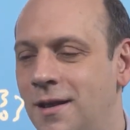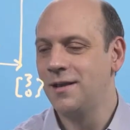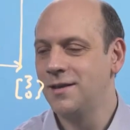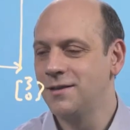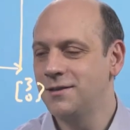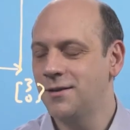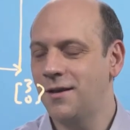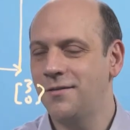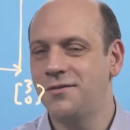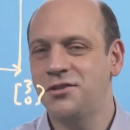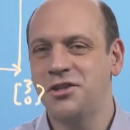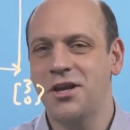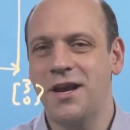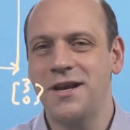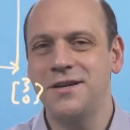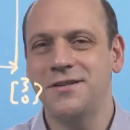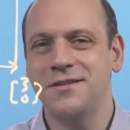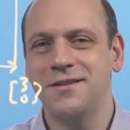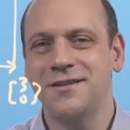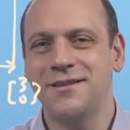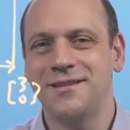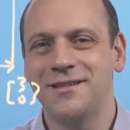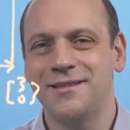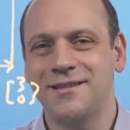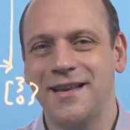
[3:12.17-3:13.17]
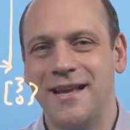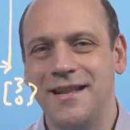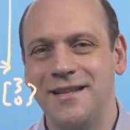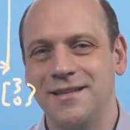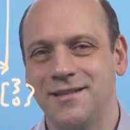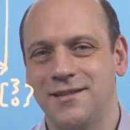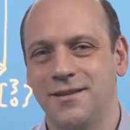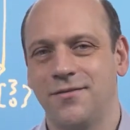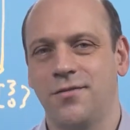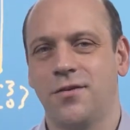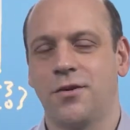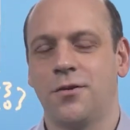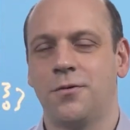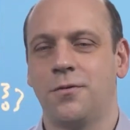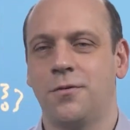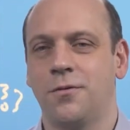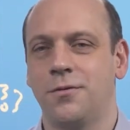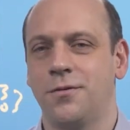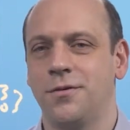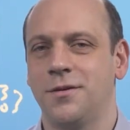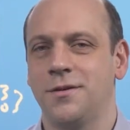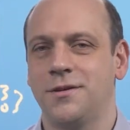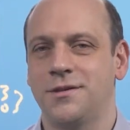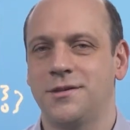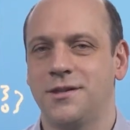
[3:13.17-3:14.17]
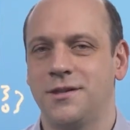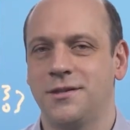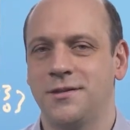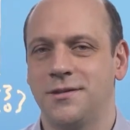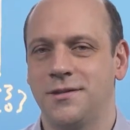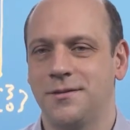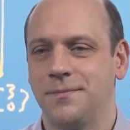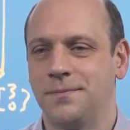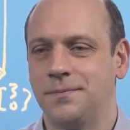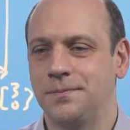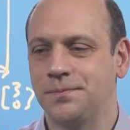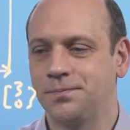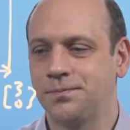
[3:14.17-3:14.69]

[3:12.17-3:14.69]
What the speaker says: So I've changed the sense of the coordinate system